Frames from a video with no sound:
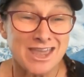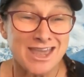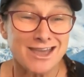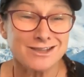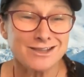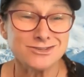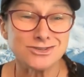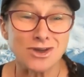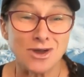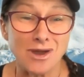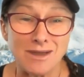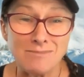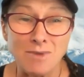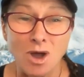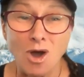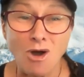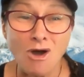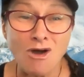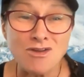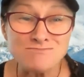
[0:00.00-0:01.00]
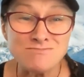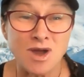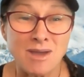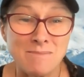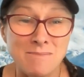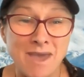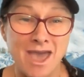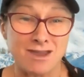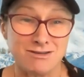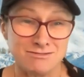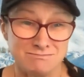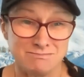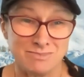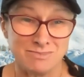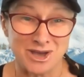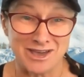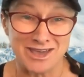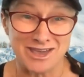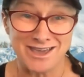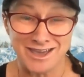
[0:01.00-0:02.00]
And so I'm on my mountain
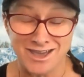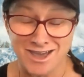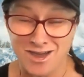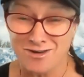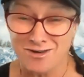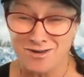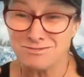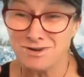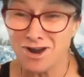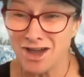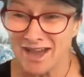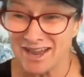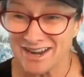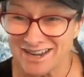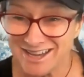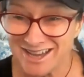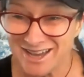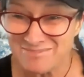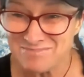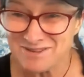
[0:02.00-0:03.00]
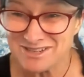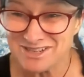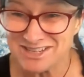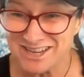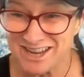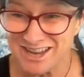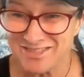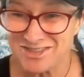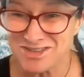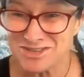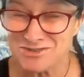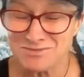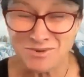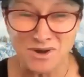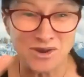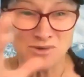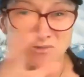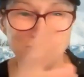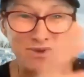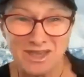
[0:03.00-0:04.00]
bike, riding up and down this
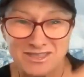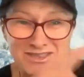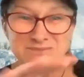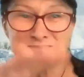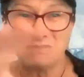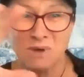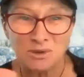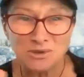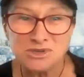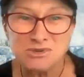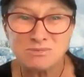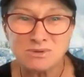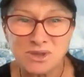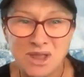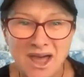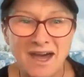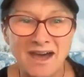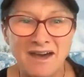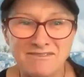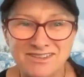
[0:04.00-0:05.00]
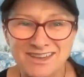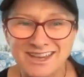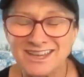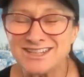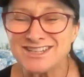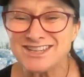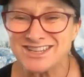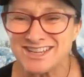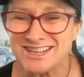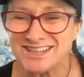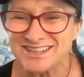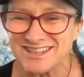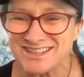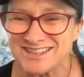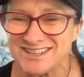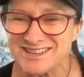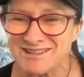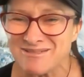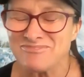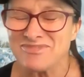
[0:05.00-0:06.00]
road where there's multiple RV
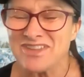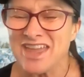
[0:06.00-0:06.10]
dealers,